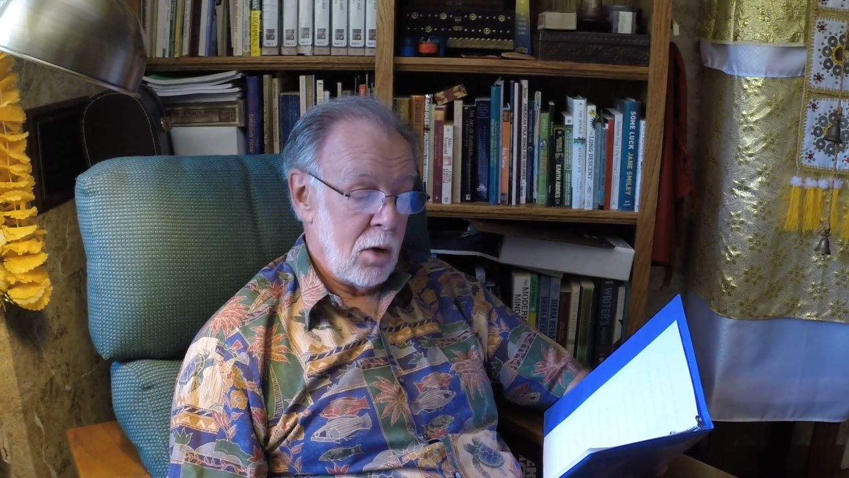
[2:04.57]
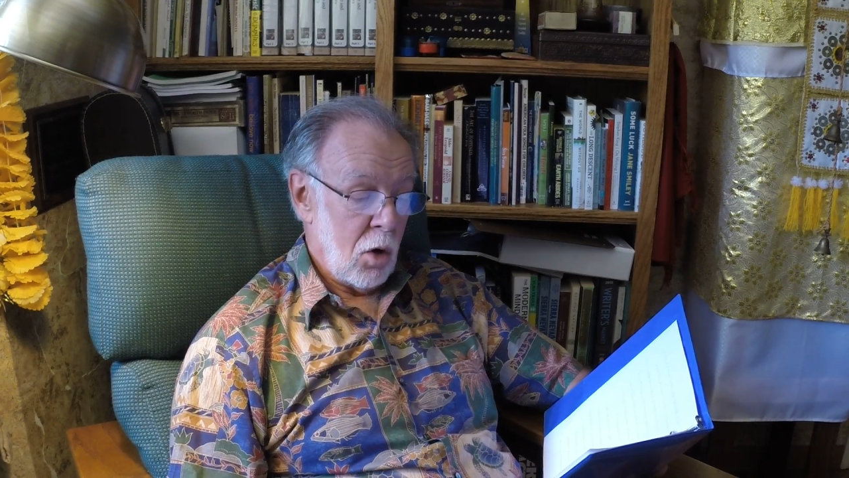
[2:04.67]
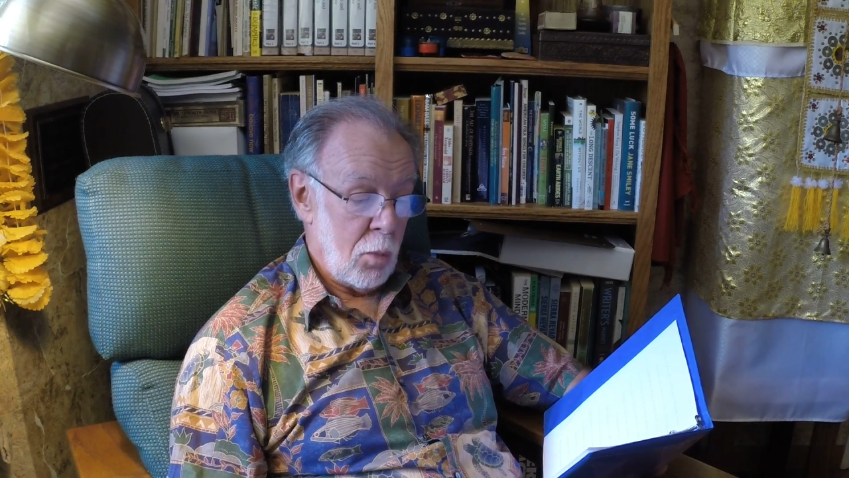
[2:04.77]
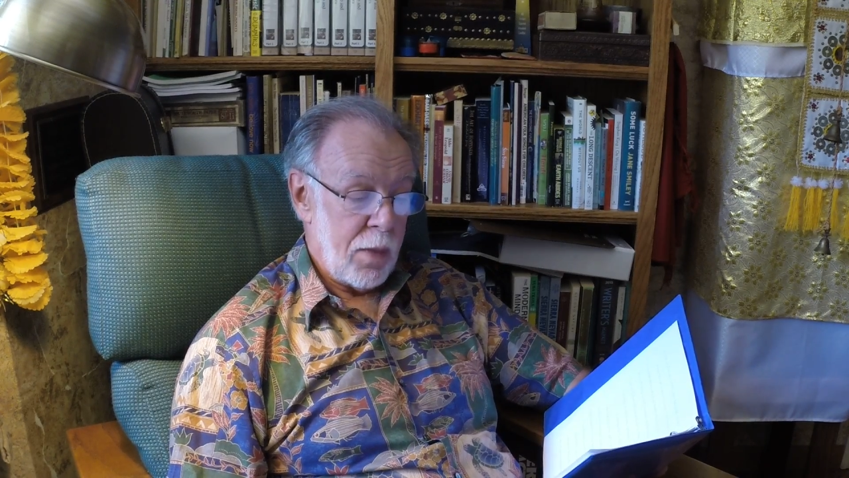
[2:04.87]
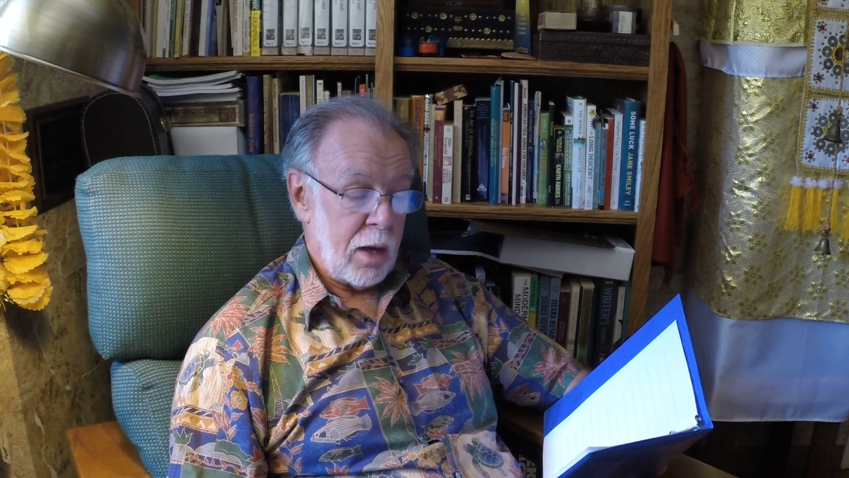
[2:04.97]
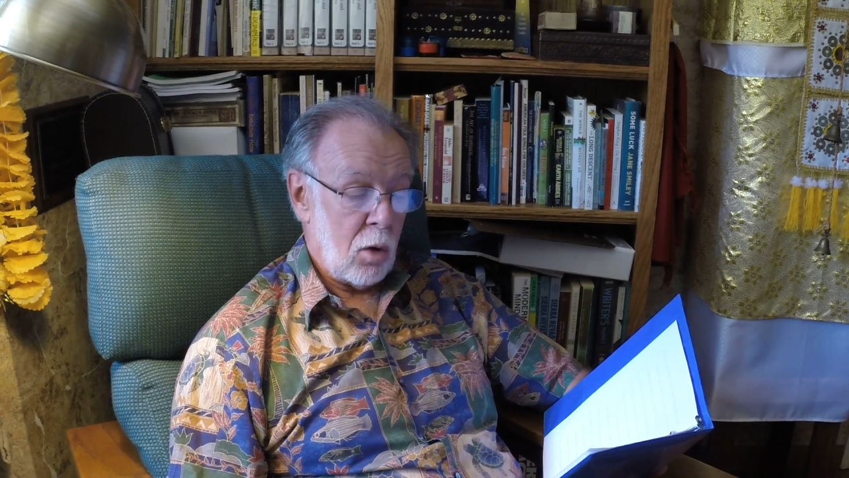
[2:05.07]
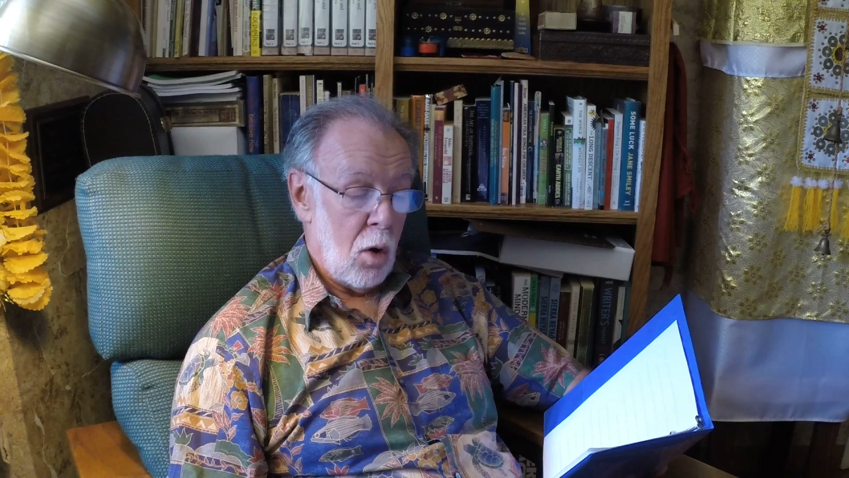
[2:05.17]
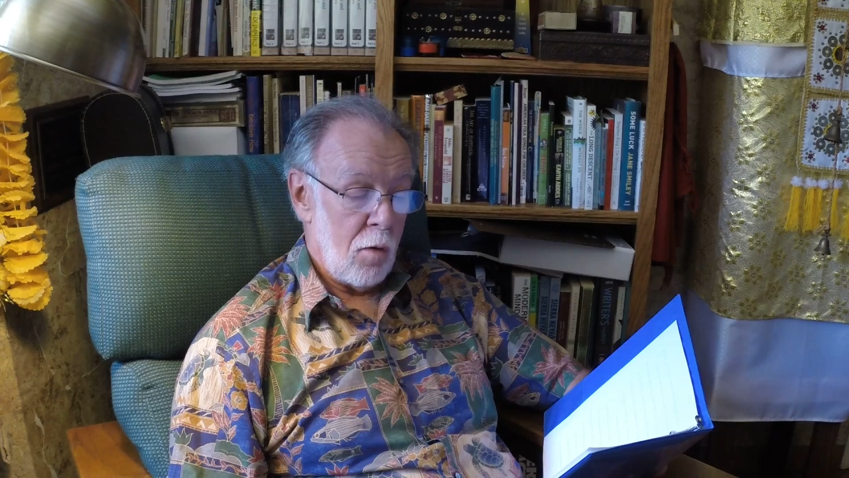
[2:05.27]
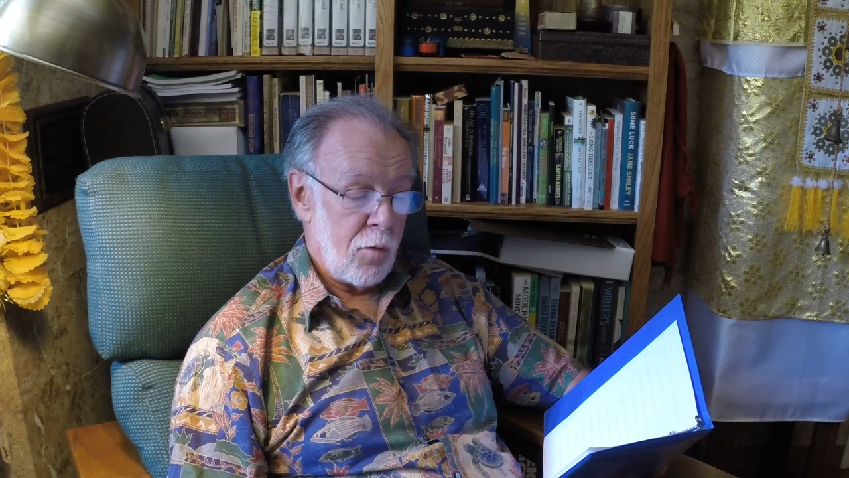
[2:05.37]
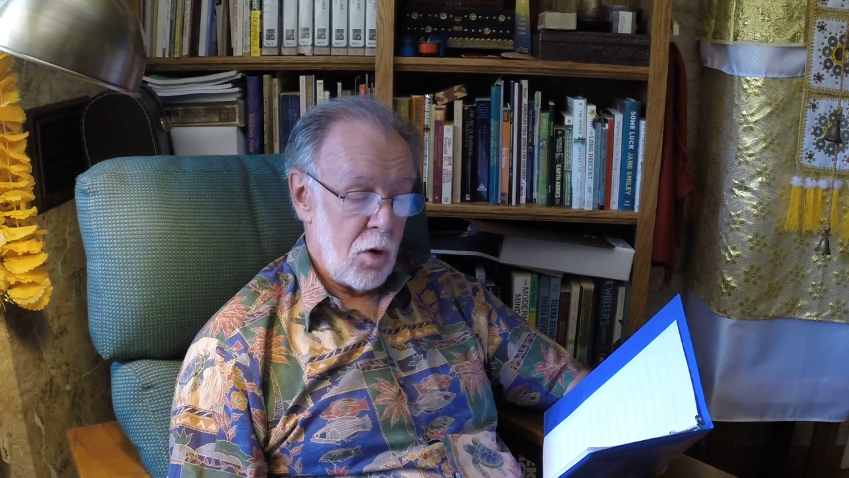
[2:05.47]
whom they
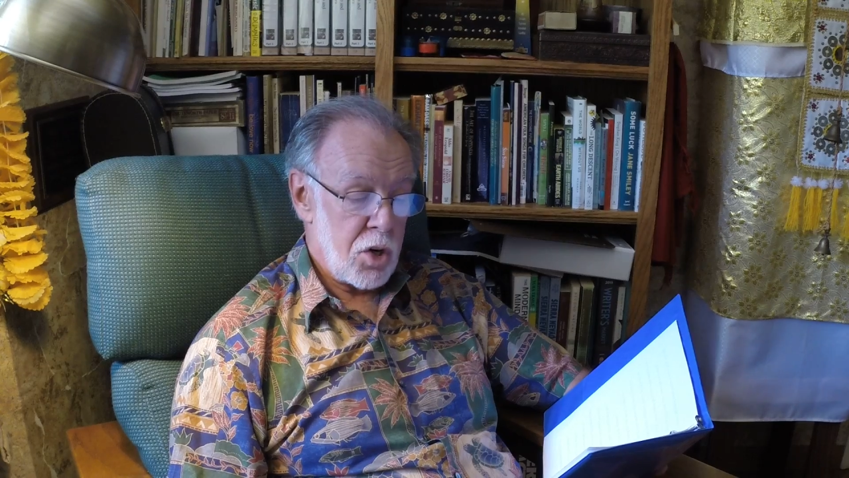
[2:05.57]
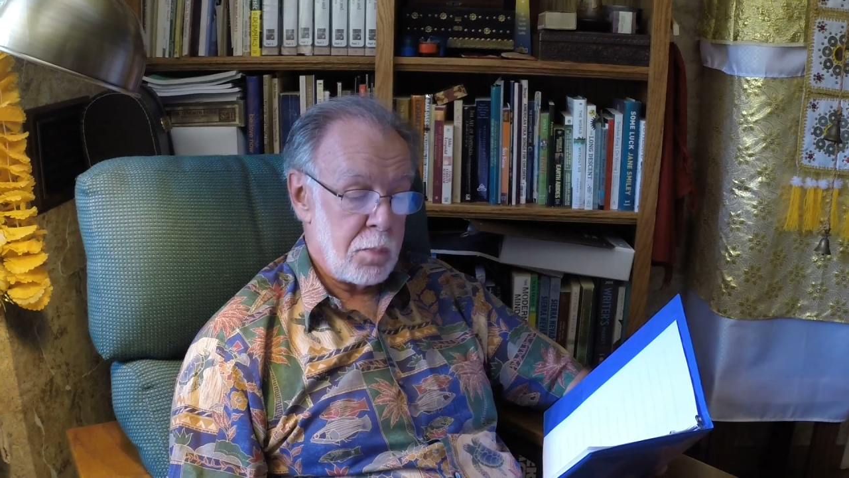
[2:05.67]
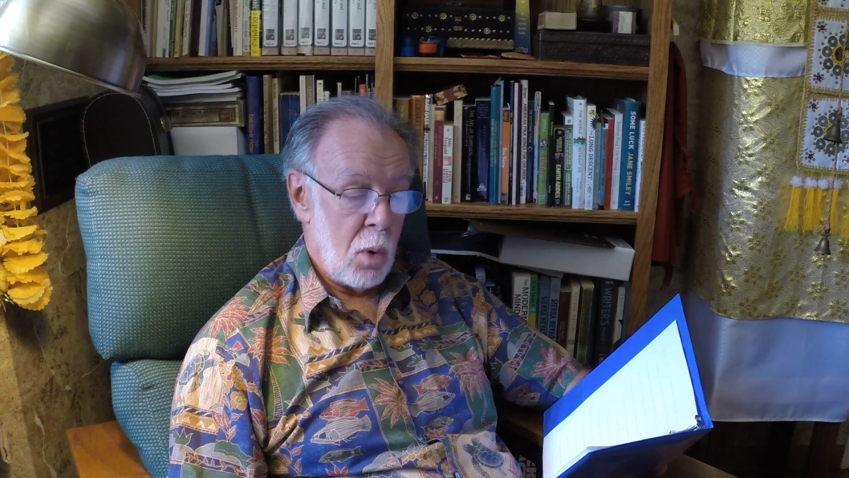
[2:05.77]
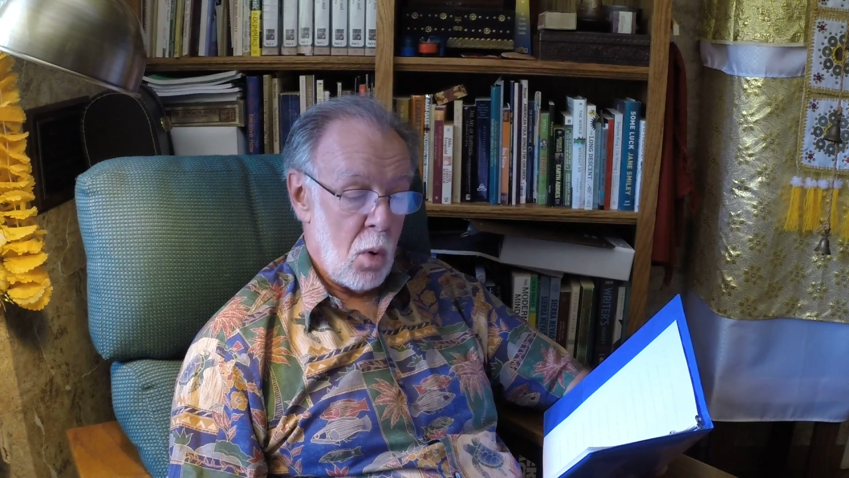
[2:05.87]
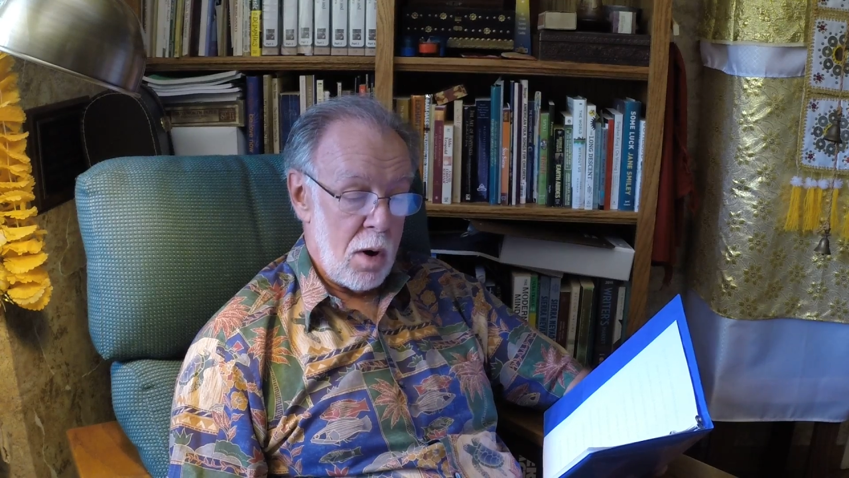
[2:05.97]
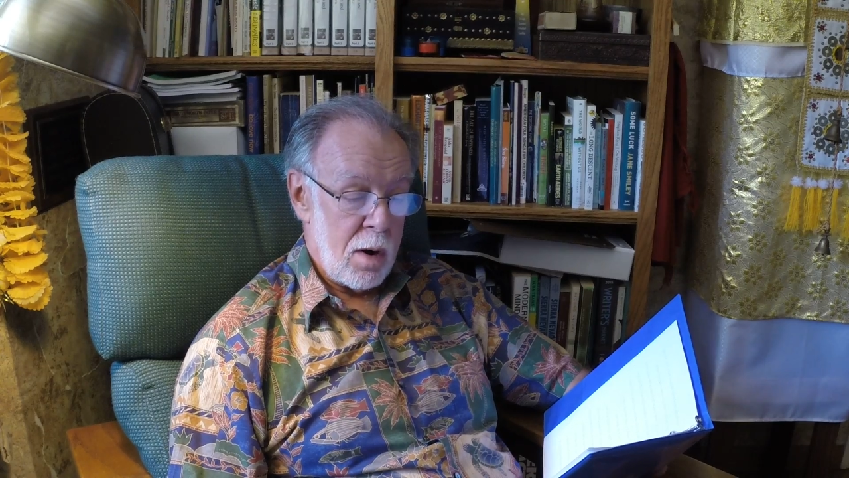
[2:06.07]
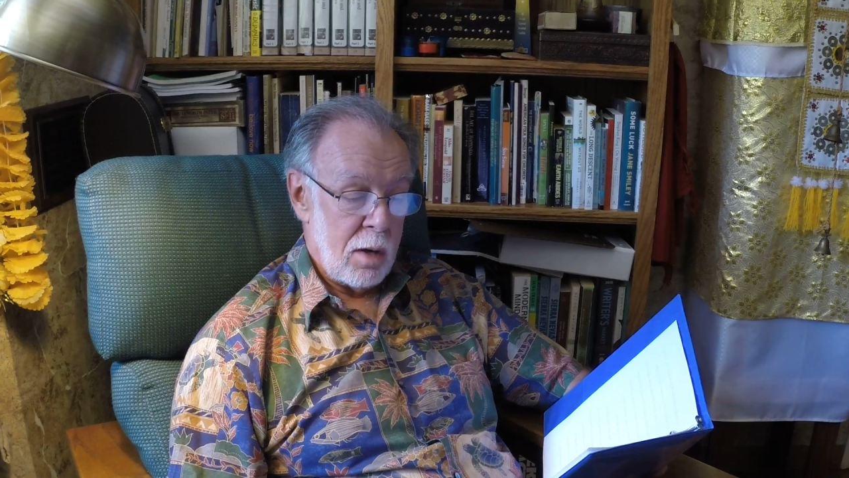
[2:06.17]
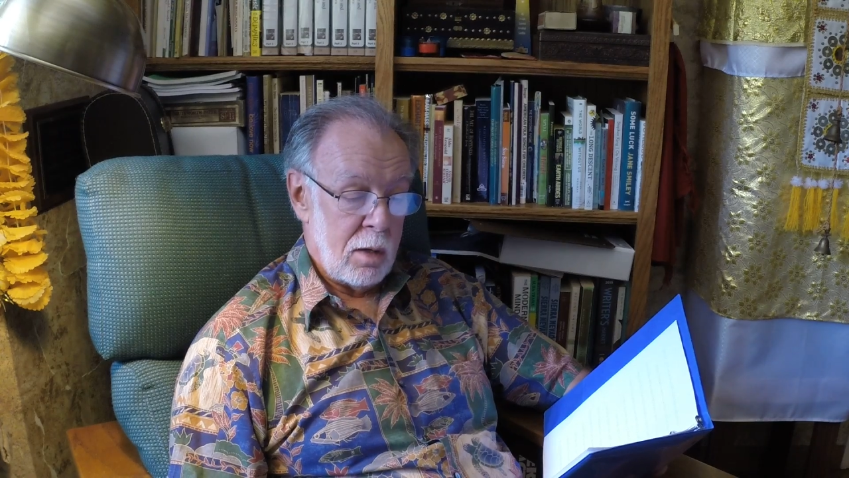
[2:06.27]
called firstborn,